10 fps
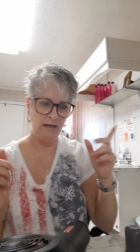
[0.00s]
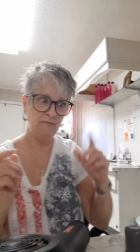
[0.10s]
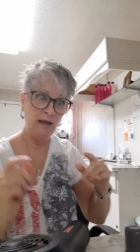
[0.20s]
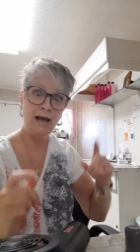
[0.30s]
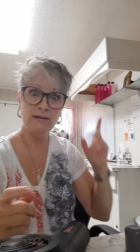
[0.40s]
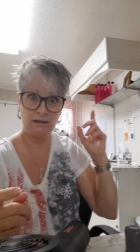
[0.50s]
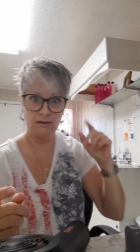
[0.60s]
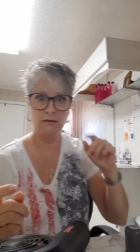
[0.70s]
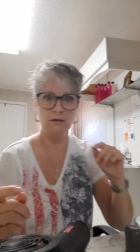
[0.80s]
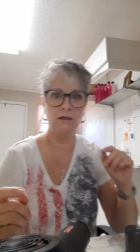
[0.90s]
and
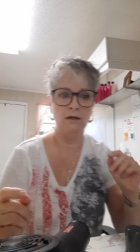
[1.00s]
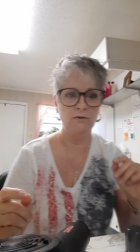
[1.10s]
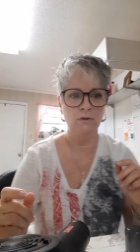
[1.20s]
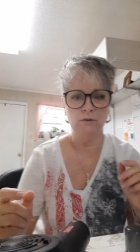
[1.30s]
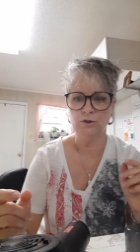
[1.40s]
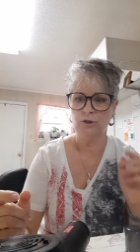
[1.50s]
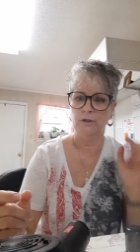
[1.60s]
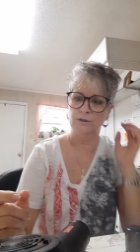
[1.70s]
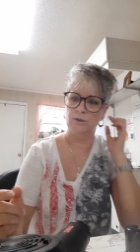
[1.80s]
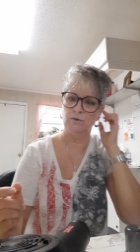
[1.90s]
that's another little
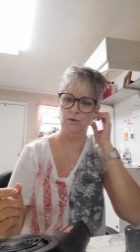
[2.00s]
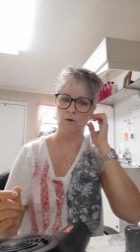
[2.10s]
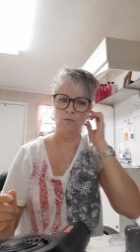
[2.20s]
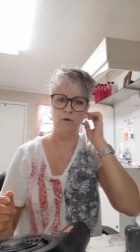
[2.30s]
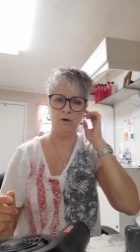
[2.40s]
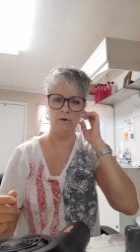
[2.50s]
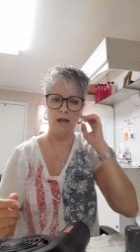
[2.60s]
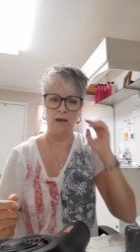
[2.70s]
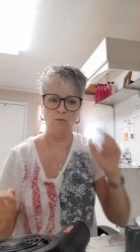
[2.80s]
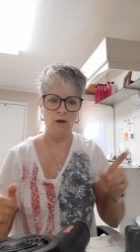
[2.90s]
trick too. You don't want to
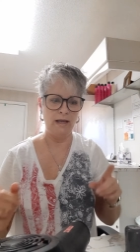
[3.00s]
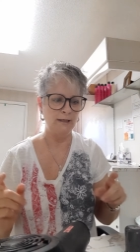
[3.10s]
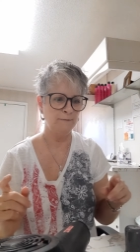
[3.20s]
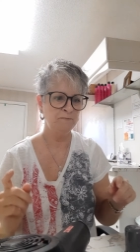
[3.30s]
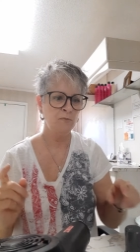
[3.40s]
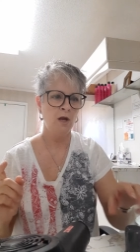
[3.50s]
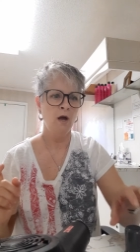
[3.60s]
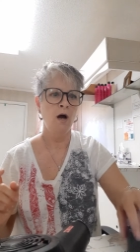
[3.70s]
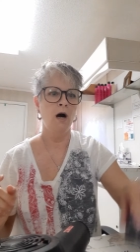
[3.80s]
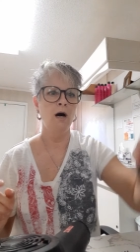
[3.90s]
create weight.
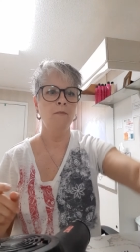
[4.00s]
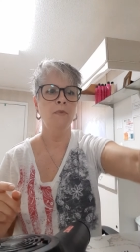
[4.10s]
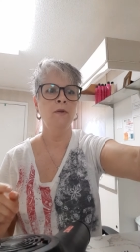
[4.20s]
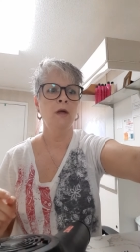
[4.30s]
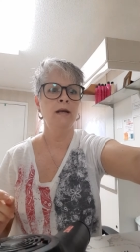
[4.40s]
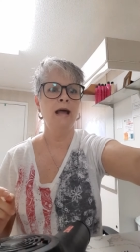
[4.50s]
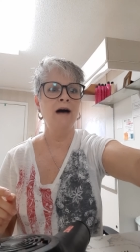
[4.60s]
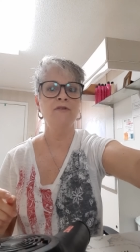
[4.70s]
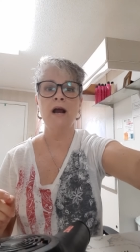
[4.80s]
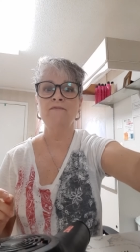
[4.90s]

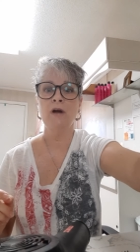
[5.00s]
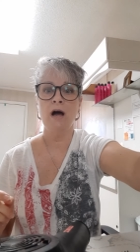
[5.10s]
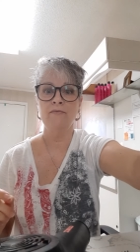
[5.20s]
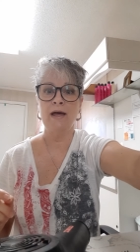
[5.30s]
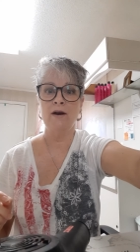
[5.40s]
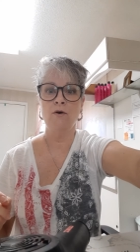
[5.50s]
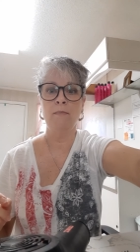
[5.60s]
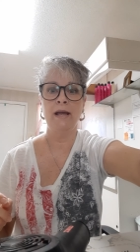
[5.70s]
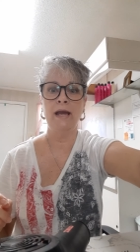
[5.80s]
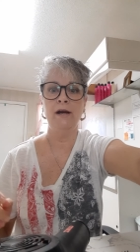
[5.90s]
Now that I've got that on
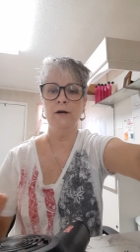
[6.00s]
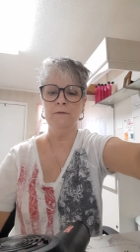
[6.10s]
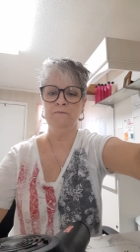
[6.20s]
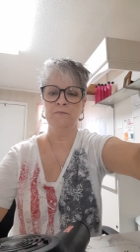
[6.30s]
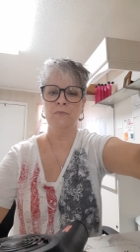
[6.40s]
my hair,